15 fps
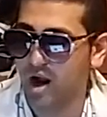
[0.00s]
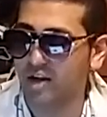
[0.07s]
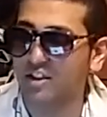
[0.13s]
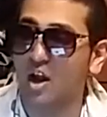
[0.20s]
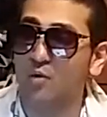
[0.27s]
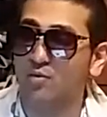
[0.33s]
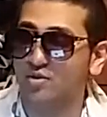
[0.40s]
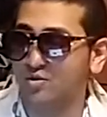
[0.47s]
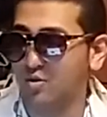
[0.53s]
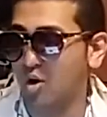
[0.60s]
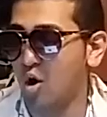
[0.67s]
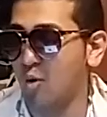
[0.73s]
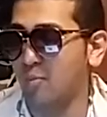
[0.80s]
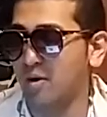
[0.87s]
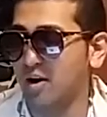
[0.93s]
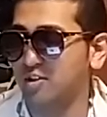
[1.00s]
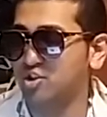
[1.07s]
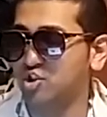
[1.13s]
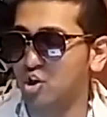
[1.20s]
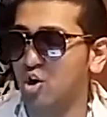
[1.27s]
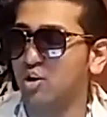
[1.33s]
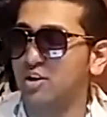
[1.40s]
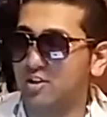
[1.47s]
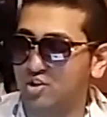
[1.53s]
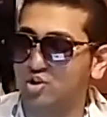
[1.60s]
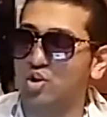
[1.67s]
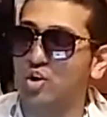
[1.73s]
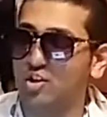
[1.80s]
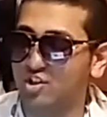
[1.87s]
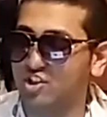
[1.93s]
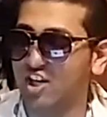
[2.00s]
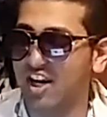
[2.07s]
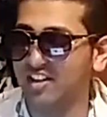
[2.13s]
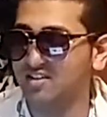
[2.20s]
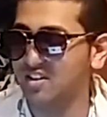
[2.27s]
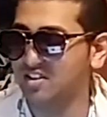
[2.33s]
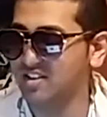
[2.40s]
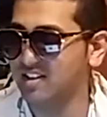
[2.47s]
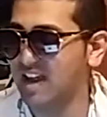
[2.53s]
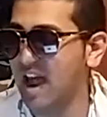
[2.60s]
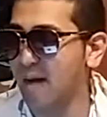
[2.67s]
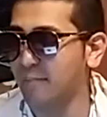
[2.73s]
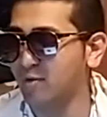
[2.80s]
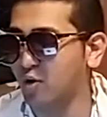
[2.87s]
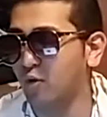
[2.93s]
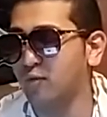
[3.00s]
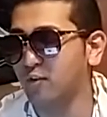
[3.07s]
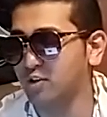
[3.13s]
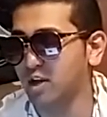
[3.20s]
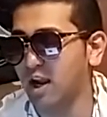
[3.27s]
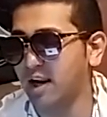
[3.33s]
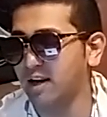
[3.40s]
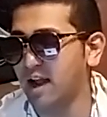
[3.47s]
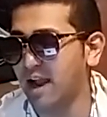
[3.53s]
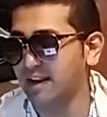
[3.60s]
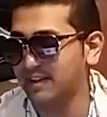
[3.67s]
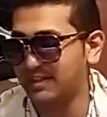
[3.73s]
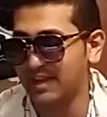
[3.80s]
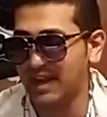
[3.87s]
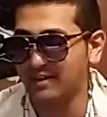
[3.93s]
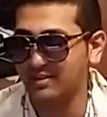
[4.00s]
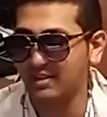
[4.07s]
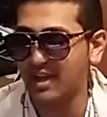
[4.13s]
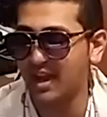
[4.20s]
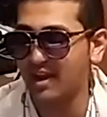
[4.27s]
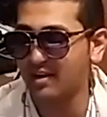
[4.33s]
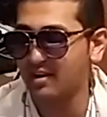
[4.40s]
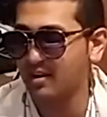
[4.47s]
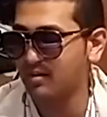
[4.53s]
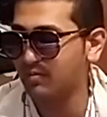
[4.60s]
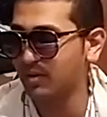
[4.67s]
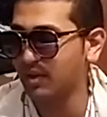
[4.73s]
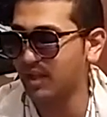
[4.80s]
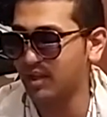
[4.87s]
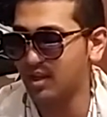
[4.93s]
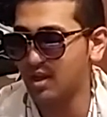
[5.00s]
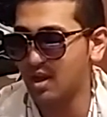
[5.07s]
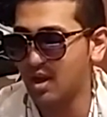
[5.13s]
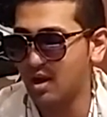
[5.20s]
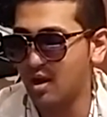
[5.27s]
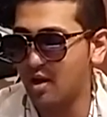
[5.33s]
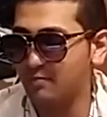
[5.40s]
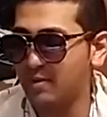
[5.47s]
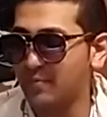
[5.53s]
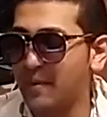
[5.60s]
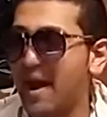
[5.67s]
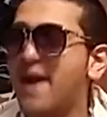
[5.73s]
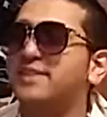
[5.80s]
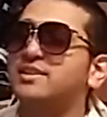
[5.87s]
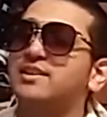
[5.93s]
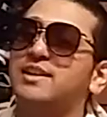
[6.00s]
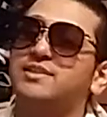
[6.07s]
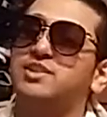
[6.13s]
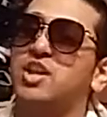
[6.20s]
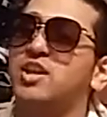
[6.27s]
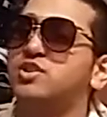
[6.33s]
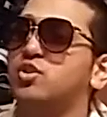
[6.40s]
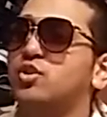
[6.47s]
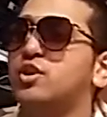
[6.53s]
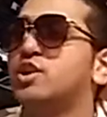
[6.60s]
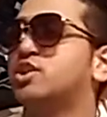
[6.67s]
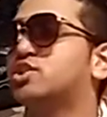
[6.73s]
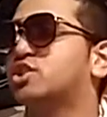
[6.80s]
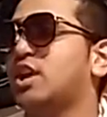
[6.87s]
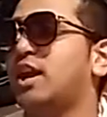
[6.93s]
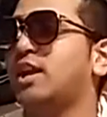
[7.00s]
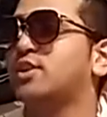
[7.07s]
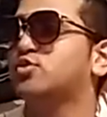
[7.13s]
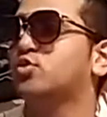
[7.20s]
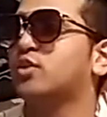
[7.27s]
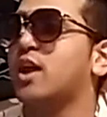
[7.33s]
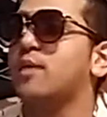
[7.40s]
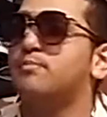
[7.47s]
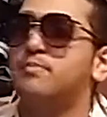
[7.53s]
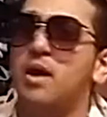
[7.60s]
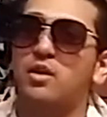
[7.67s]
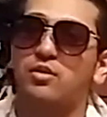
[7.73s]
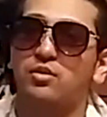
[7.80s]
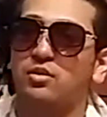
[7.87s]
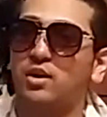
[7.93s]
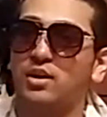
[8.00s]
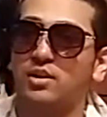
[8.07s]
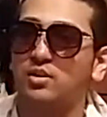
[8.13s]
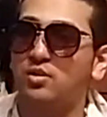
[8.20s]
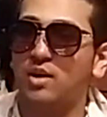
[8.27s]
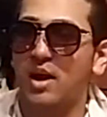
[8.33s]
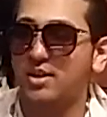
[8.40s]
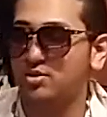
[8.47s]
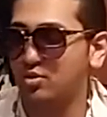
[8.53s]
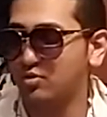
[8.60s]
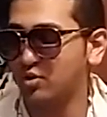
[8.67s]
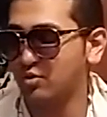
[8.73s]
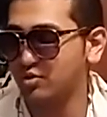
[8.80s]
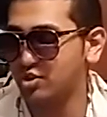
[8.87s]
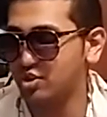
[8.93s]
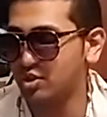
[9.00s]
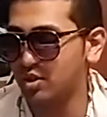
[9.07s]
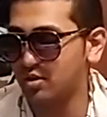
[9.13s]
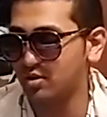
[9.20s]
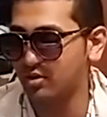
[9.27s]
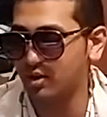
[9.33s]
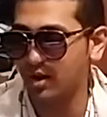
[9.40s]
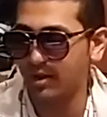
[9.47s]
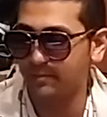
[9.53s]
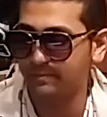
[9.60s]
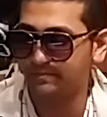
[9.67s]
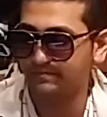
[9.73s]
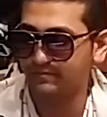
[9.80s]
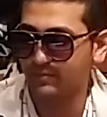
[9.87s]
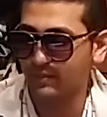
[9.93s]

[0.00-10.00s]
I thought we're so, sure, change doesn't happen overnight. I get that. But, like, people acting like things are going to change or get better. Like, you guys don't know shit, okay?